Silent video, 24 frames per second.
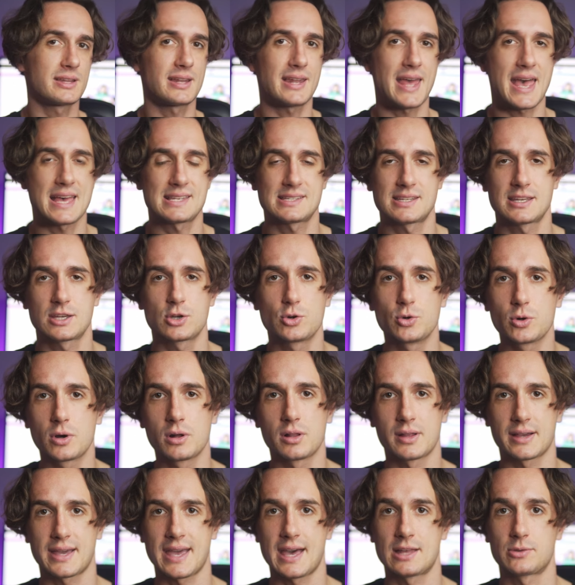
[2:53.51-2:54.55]
that has a
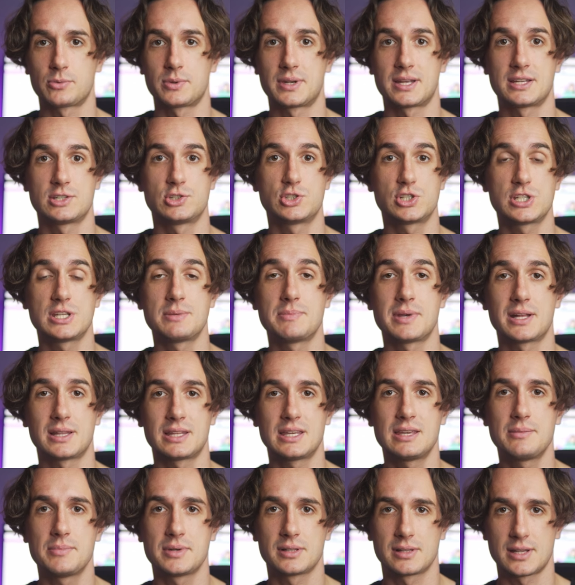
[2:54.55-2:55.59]
Google account with a Gmail
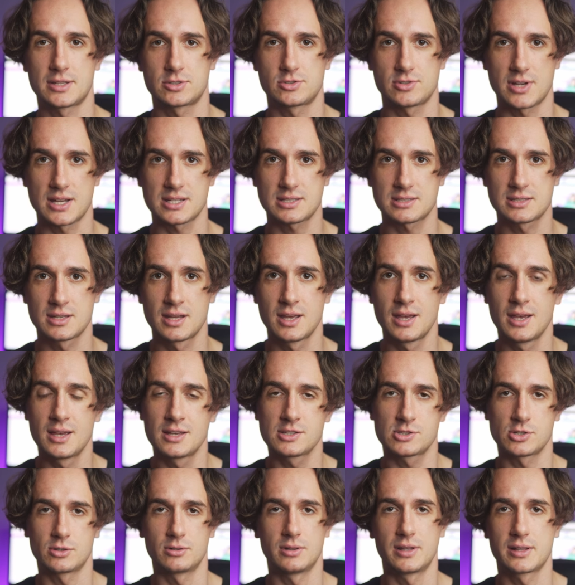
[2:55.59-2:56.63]
email address,
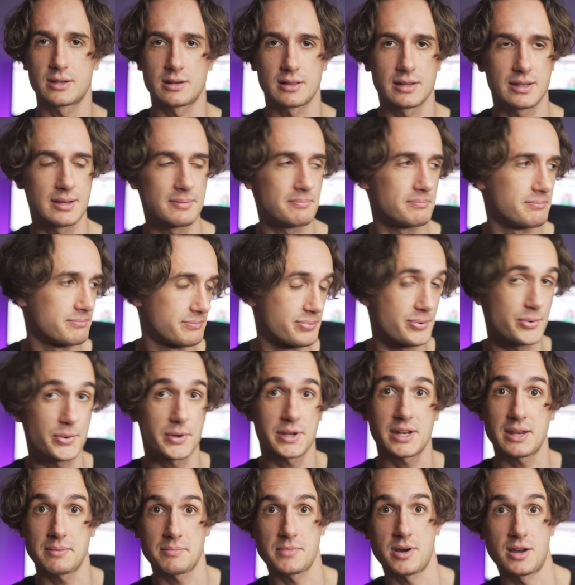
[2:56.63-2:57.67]
so literally
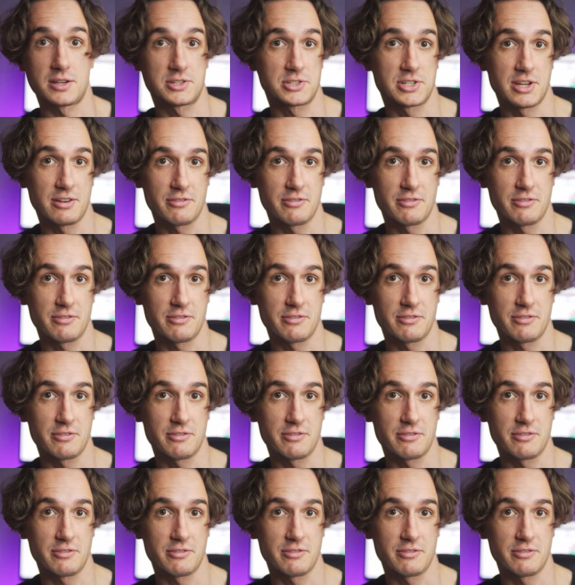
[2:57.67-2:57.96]
pretty much